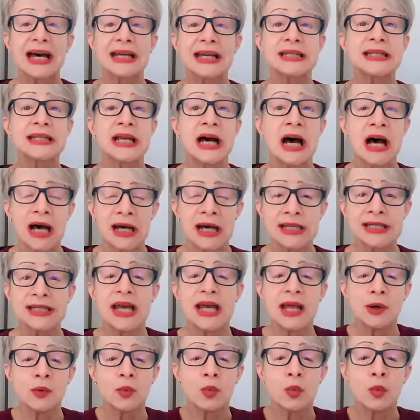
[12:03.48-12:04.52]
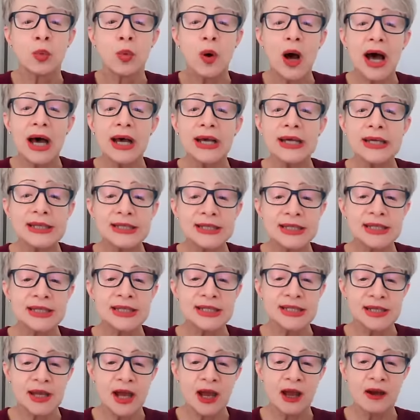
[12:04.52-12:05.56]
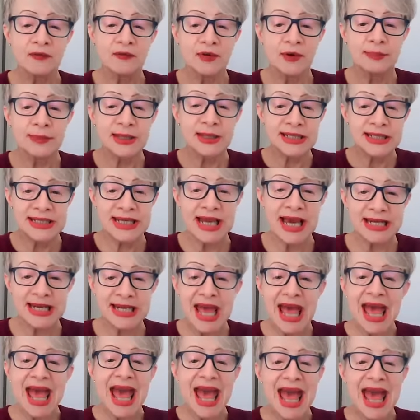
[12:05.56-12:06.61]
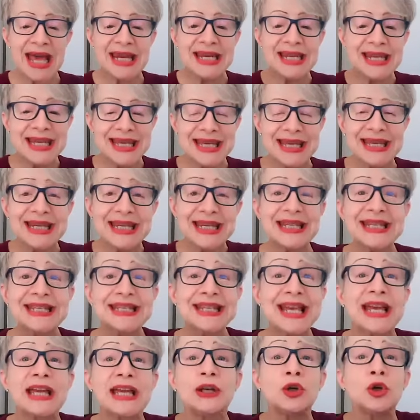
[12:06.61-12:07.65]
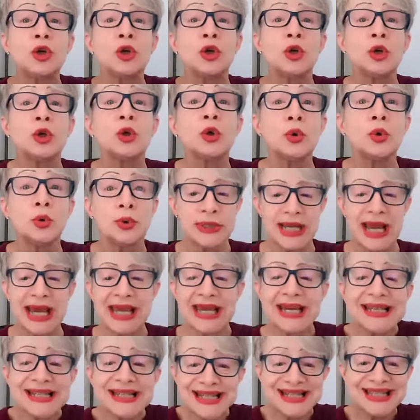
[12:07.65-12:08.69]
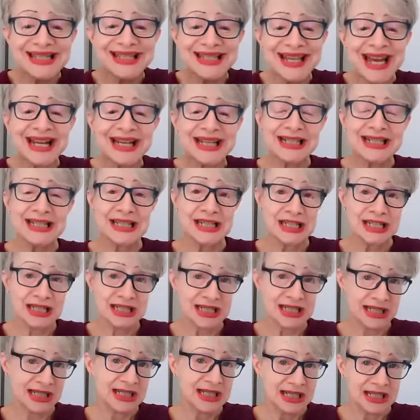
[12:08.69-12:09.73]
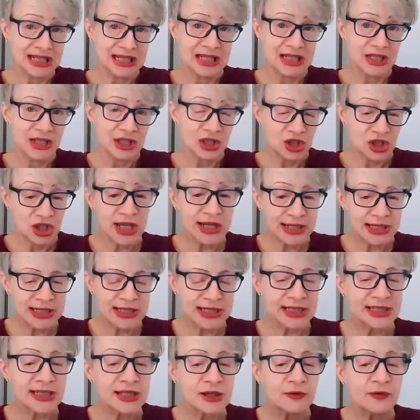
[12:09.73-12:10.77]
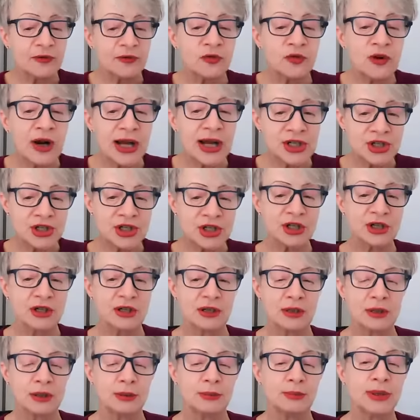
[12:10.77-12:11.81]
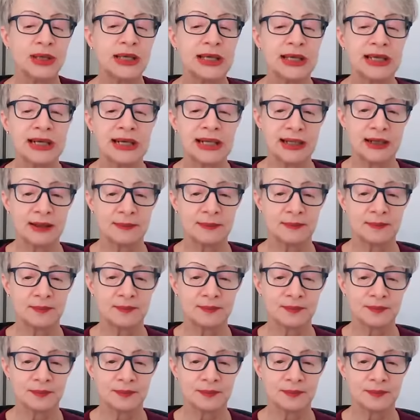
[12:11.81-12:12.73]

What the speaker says: and dies and rises from the dead, and it is a new day, a second Genesis, a fresh beginning.